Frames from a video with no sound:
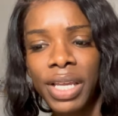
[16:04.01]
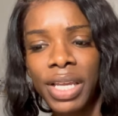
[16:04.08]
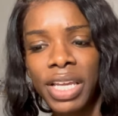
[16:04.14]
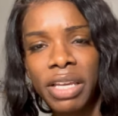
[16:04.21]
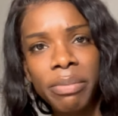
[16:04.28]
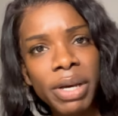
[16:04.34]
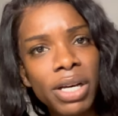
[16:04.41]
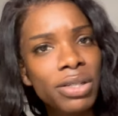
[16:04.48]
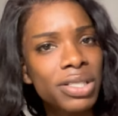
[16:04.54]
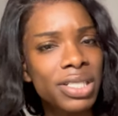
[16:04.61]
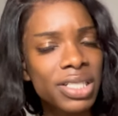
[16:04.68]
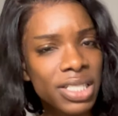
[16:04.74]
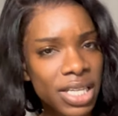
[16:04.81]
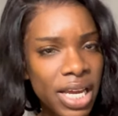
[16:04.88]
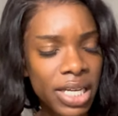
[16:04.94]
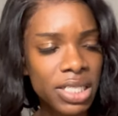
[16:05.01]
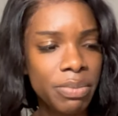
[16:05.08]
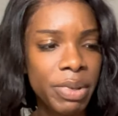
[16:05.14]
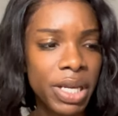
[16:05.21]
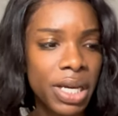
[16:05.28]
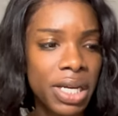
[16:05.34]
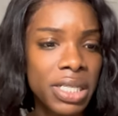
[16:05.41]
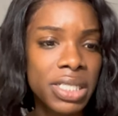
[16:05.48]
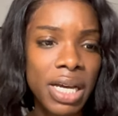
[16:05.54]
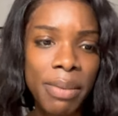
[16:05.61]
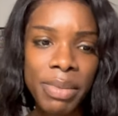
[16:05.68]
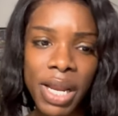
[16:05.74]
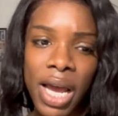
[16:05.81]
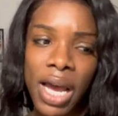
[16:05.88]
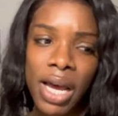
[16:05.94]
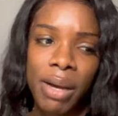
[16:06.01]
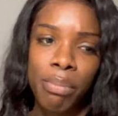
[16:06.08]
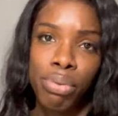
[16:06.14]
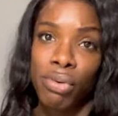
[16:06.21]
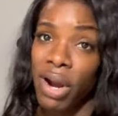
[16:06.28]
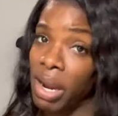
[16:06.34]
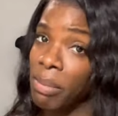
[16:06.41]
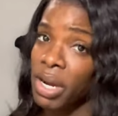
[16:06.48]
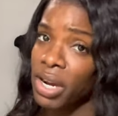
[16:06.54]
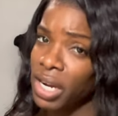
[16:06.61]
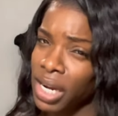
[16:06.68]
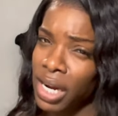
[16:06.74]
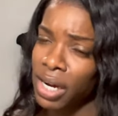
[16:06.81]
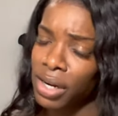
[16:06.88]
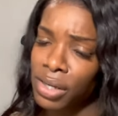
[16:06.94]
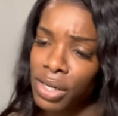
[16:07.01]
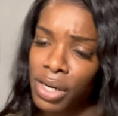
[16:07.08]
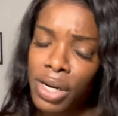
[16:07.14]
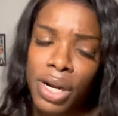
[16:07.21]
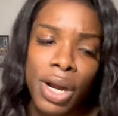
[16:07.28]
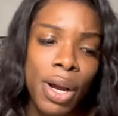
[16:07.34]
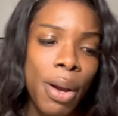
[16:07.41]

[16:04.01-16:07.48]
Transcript: emails and texts because I'm not a primary character,